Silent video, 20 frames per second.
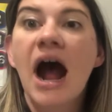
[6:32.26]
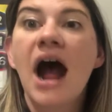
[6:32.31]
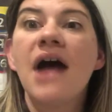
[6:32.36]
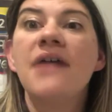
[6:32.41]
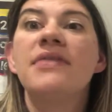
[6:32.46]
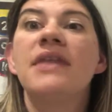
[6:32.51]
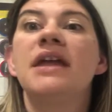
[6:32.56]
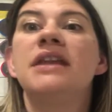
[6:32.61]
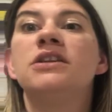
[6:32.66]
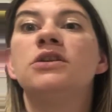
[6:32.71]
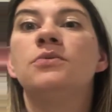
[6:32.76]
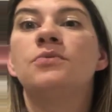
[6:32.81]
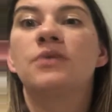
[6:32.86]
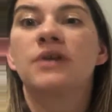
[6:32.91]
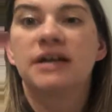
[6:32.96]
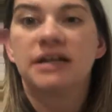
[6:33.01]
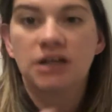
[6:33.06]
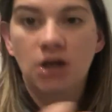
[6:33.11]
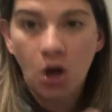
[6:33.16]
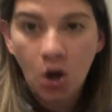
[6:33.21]
And then you
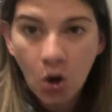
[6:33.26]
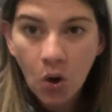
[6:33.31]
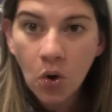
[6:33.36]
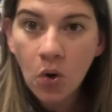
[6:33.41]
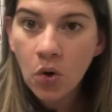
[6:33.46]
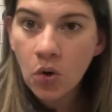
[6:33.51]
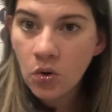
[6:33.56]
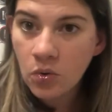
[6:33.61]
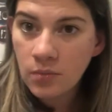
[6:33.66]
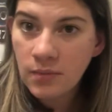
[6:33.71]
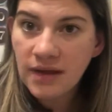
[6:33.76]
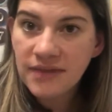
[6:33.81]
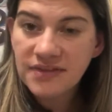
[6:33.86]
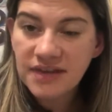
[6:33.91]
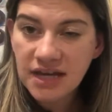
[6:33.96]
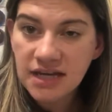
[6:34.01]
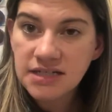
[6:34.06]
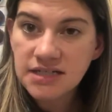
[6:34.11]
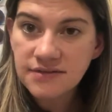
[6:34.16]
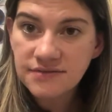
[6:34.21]
bring it home at
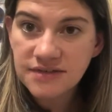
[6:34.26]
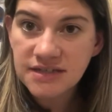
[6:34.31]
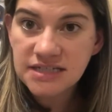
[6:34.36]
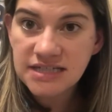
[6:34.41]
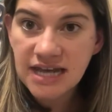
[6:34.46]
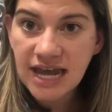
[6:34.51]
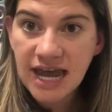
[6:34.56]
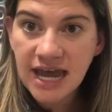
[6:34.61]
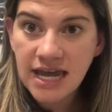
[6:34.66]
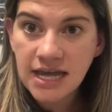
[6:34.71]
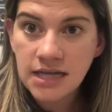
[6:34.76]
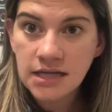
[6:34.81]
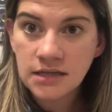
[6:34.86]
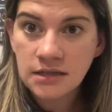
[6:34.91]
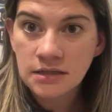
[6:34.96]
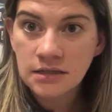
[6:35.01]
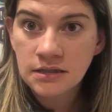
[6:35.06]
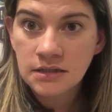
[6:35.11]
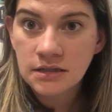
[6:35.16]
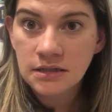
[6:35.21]
the end of the day
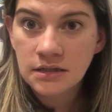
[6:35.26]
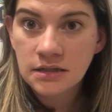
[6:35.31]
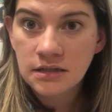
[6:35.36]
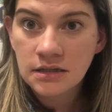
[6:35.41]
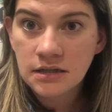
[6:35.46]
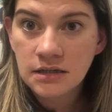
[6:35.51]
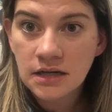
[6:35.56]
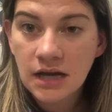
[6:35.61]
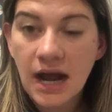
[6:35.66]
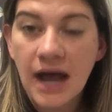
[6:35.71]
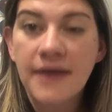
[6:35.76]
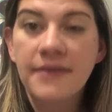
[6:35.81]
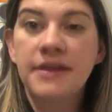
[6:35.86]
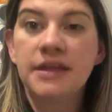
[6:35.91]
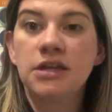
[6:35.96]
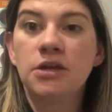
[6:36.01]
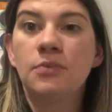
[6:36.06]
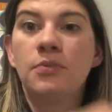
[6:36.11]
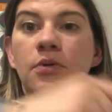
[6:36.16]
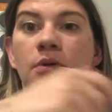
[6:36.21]
and
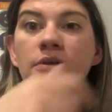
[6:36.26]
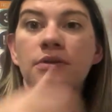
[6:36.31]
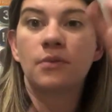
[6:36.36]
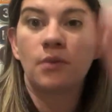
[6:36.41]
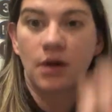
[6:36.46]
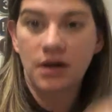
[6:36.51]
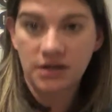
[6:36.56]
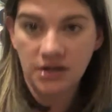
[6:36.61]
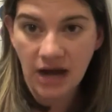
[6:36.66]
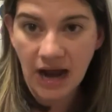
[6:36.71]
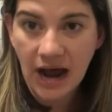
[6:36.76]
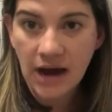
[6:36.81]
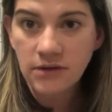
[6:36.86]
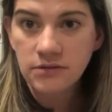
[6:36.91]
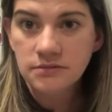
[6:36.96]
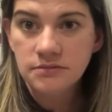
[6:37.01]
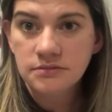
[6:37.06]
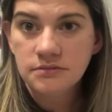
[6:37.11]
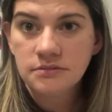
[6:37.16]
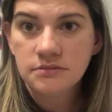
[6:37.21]
then you pour the water
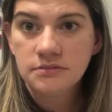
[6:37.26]
out?